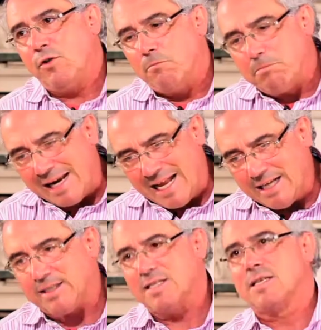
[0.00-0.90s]
don't
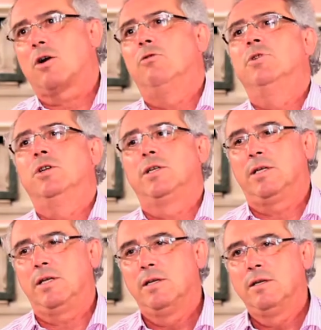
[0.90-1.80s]
blend as a
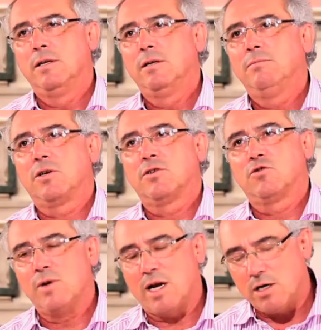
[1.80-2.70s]
community
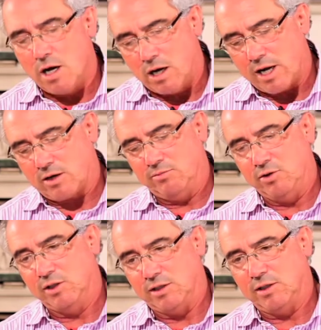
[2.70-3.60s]
because we are not a
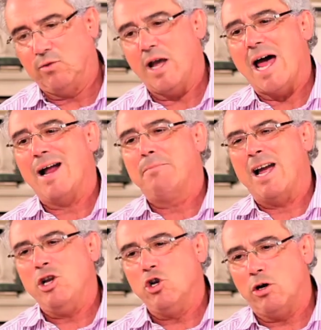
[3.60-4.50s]
community. We are a,
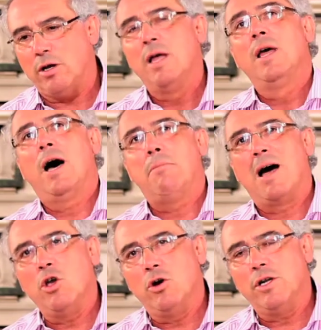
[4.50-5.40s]
minor, a
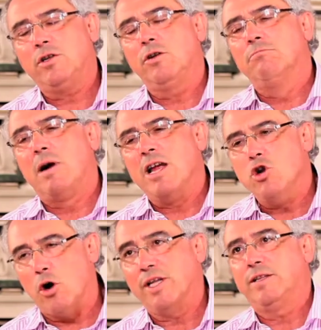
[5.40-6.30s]
majority of
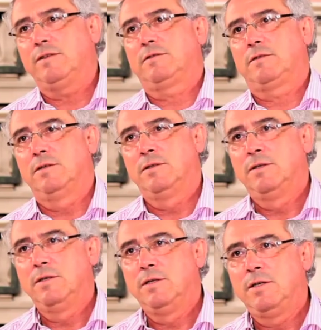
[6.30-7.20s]
minorities.
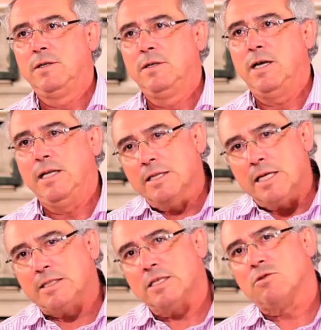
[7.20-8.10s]
And
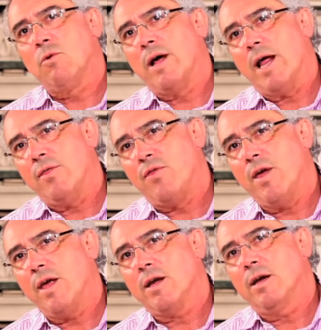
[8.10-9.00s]
this is what I
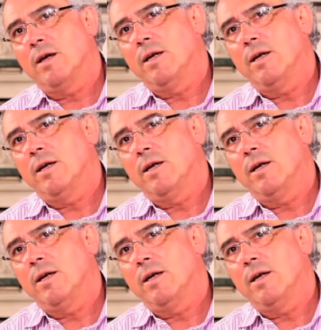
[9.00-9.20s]
think